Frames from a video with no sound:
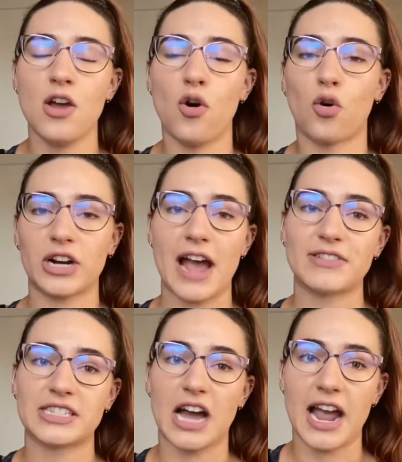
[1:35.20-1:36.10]
or have a
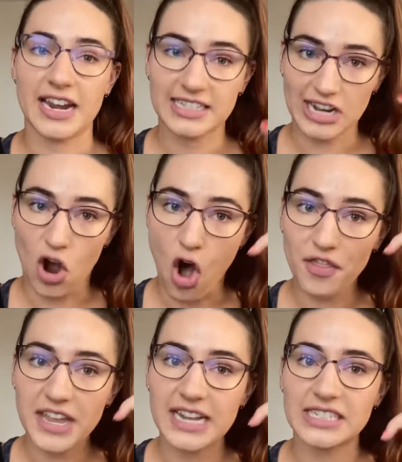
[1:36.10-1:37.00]
stye. It's like on
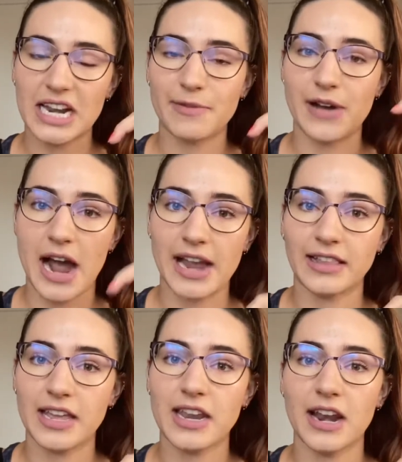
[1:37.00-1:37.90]
the inside of my
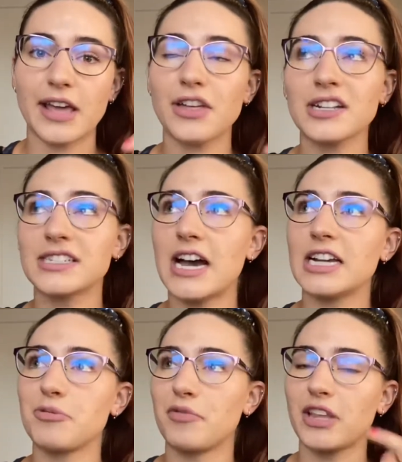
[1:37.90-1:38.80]
eyelid. And I thought styes
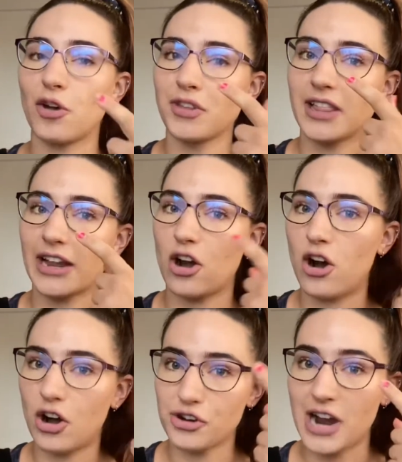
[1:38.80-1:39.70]
were really only like
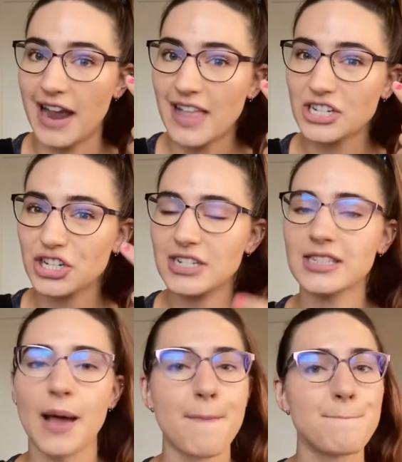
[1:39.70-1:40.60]
on your eyelashes,
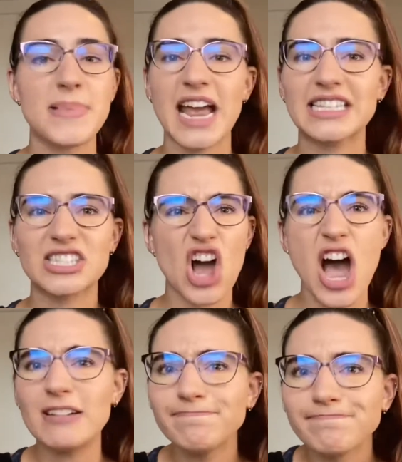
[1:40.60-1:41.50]
but guess
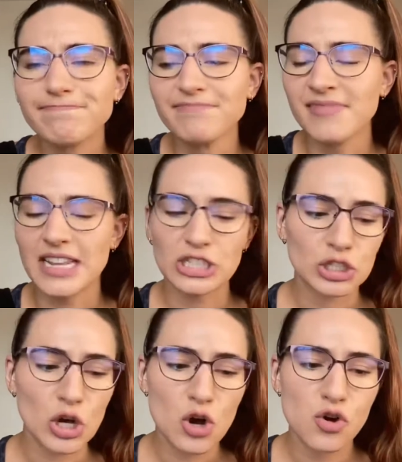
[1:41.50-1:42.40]
not.
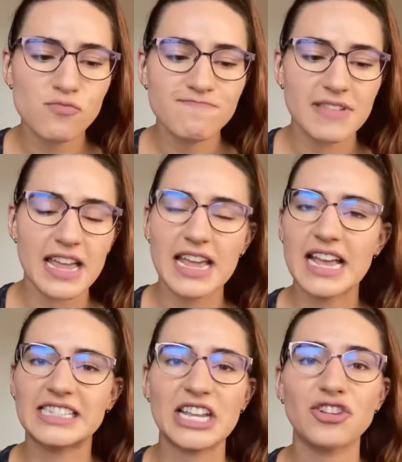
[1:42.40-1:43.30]
So
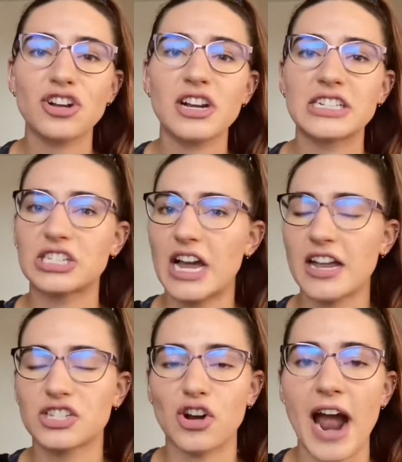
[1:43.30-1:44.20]
it's either a
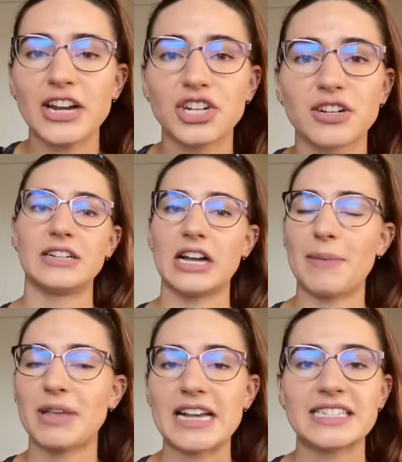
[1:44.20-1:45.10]
scratch. I'm
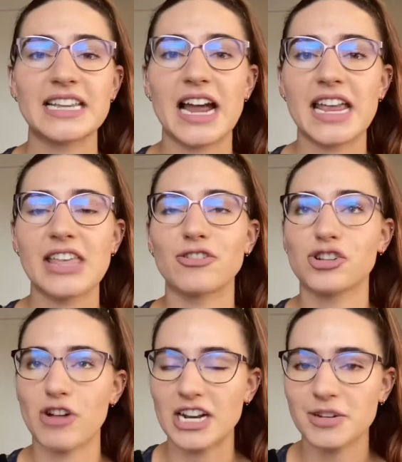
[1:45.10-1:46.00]
guessing I either
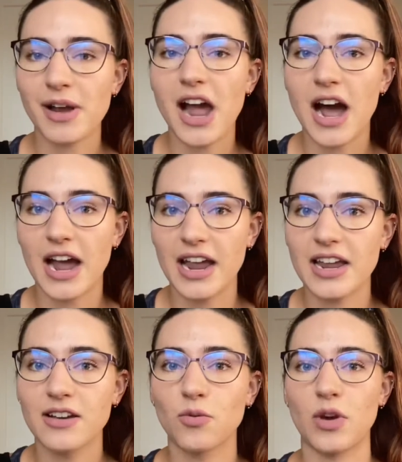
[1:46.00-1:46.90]
scratched my eye
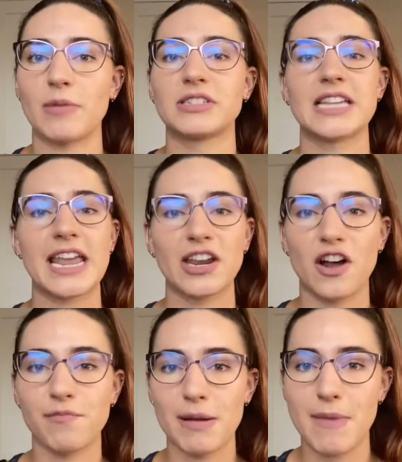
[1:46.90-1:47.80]
when I was taking
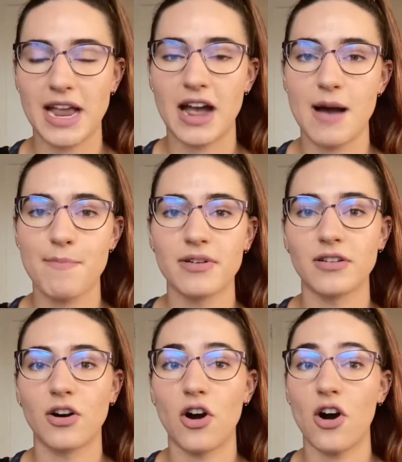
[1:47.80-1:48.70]
off my makeup
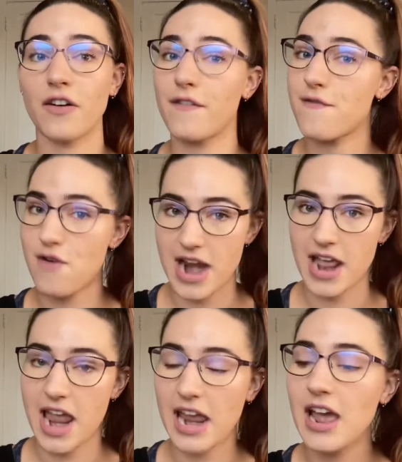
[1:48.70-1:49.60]
on
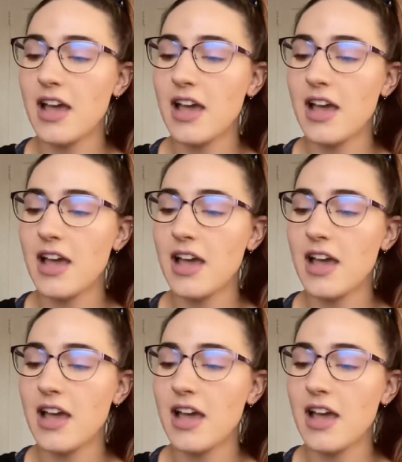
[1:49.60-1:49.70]
Friday.